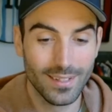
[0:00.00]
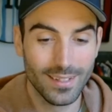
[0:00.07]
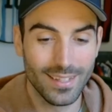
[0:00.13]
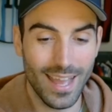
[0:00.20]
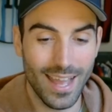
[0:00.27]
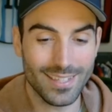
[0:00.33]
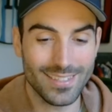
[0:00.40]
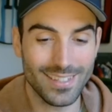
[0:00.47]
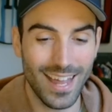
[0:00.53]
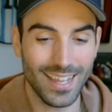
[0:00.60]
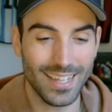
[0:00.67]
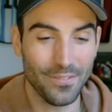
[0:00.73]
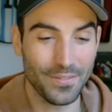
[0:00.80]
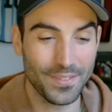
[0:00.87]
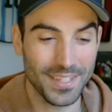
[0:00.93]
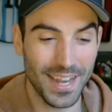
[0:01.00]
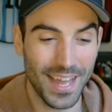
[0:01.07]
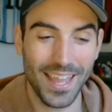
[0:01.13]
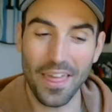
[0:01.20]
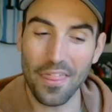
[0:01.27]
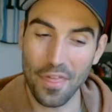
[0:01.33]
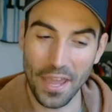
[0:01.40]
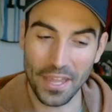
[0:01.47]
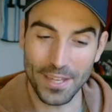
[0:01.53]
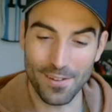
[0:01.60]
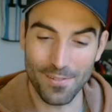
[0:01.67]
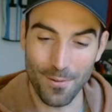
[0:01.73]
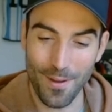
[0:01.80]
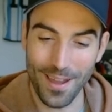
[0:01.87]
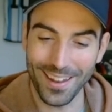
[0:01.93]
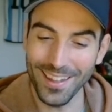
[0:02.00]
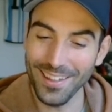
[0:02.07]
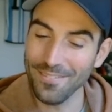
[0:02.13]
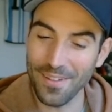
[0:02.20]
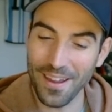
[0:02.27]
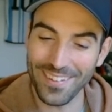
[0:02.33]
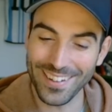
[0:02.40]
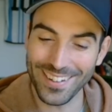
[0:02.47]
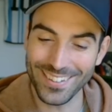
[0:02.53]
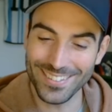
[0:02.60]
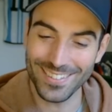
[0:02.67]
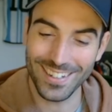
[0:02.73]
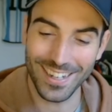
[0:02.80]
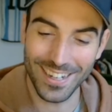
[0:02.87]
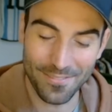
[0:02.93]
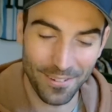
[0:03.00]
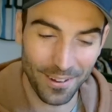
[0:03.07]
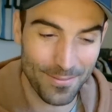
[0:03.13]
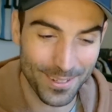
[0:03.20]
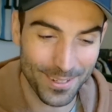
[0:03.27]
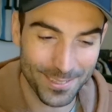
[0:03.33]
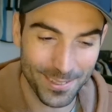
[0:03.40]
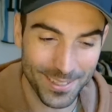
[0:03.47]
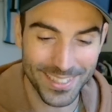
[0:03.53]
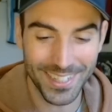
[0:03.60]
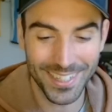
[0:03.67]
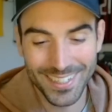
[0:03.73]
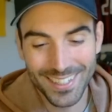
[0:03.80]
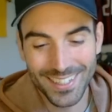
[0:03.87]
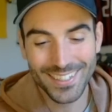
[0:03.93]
Yeah, Solanke for Solanke. Thank you, Rowena. Very good. You clearly follow me on Twitter.